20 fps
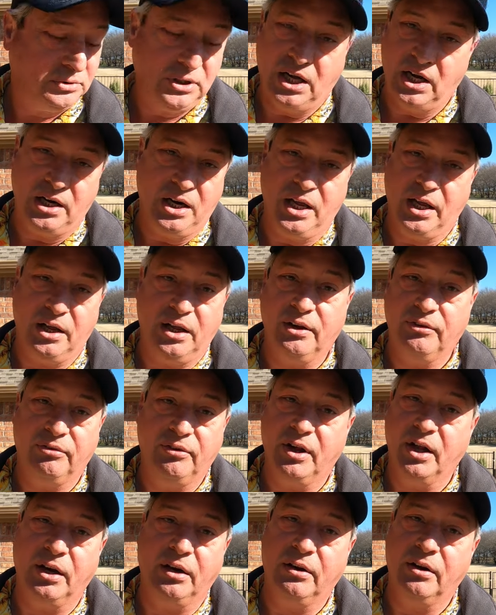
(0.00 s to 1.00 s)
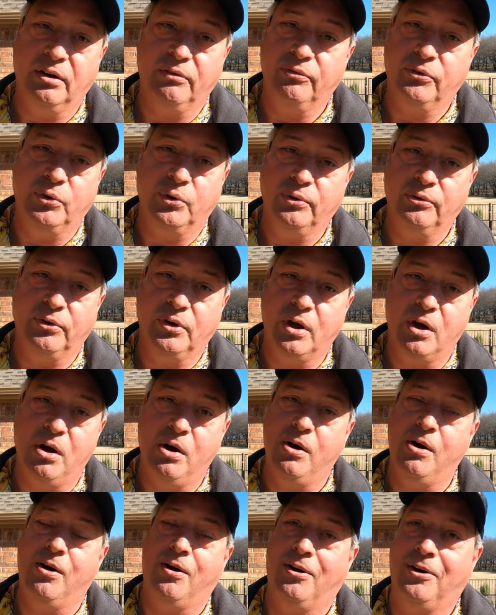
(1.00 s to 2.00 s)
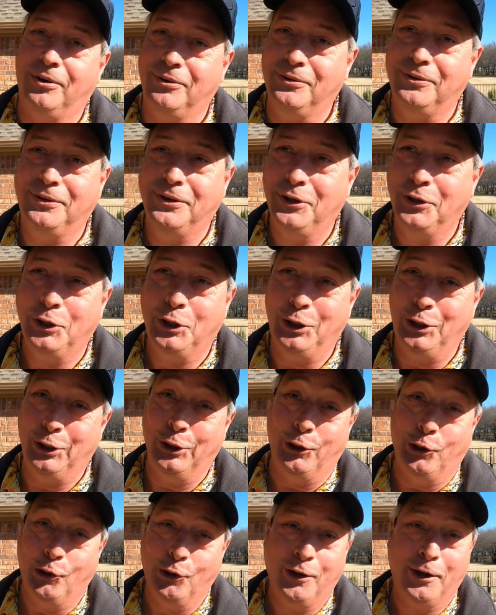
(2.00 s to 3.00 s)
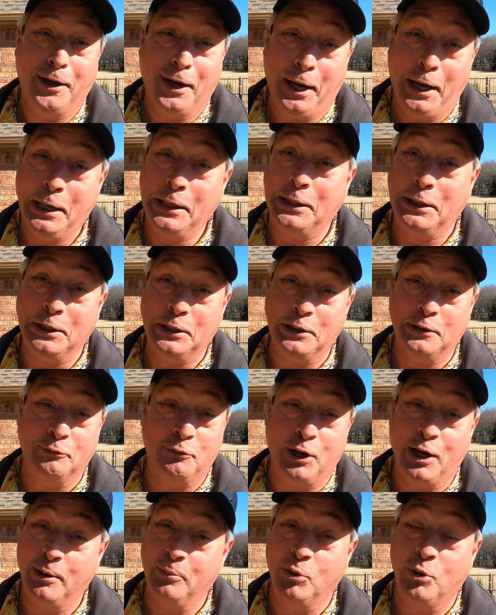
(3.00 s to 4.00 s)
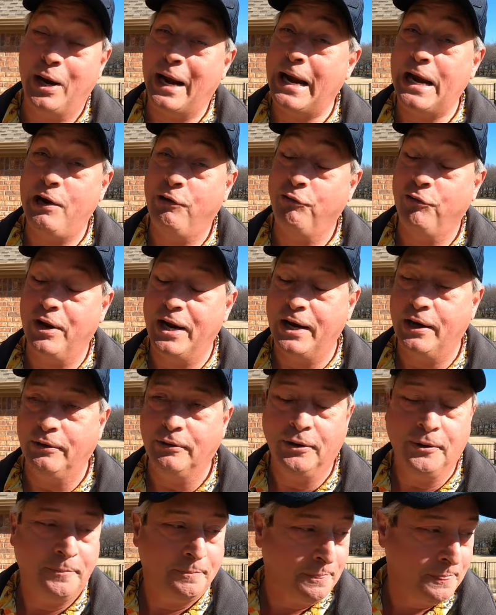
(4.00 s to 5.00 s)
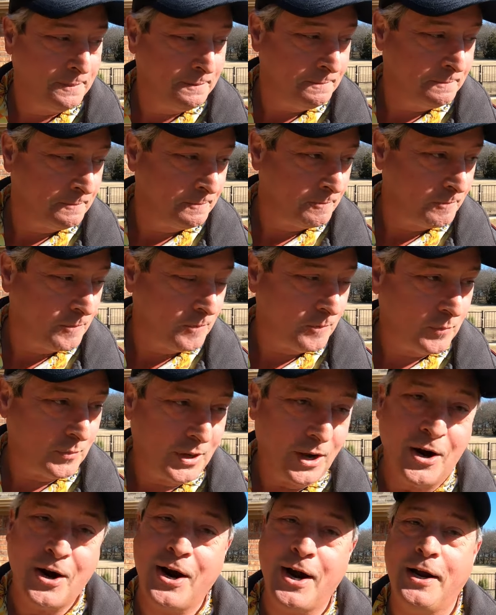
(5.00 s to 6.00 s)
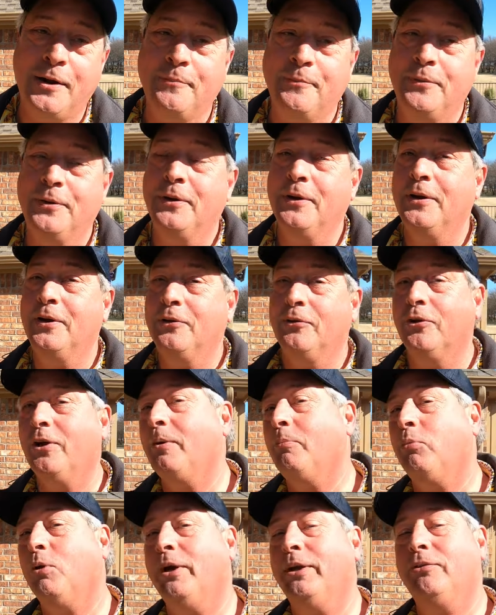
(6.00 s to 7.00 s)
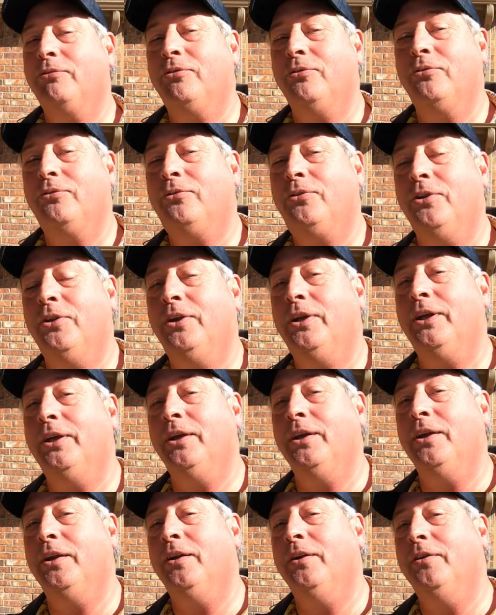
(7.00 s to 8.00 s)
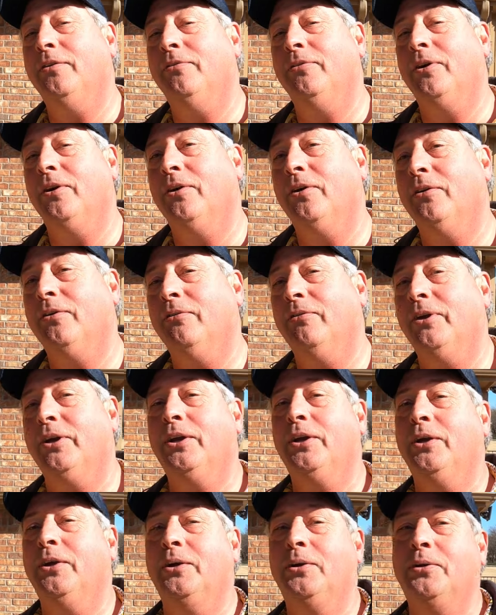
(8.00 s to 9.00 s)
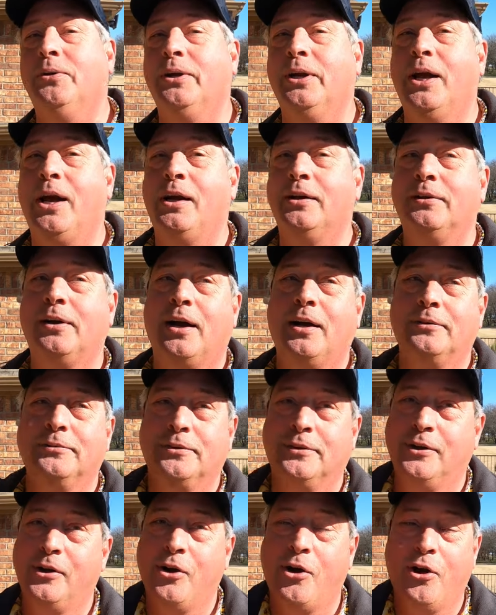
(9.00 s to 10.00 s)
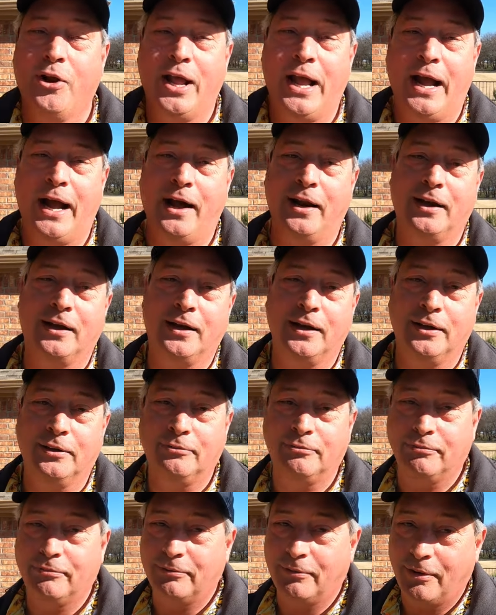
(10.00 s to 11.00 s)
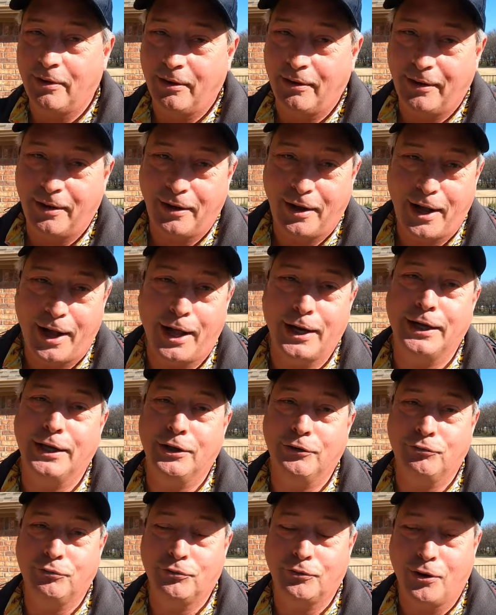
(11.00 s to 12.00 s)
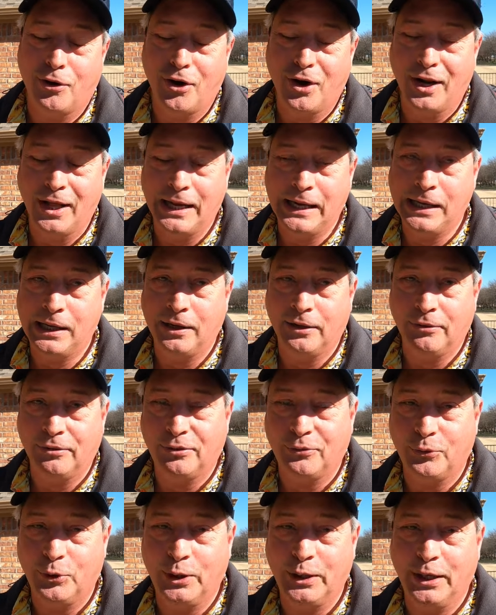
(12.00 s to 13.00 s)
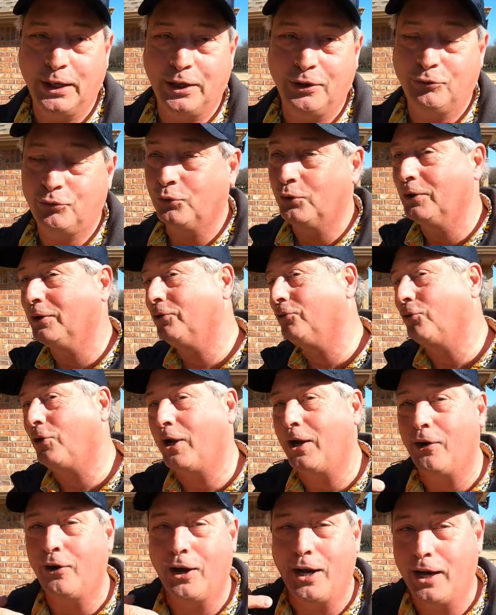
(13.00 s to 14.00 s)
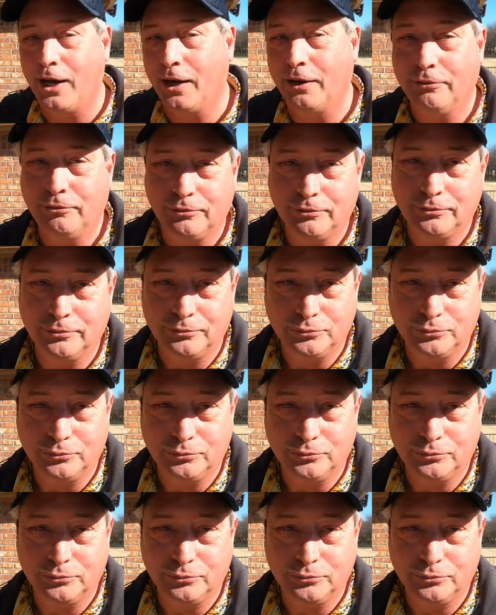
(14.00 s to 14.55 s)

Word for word: not not it's not a tough choice at all. Here, A T and T fiber, hands down. All right, so that brings us to the end of our little video, and I on how to get how to get Starlink in three days, or at least how I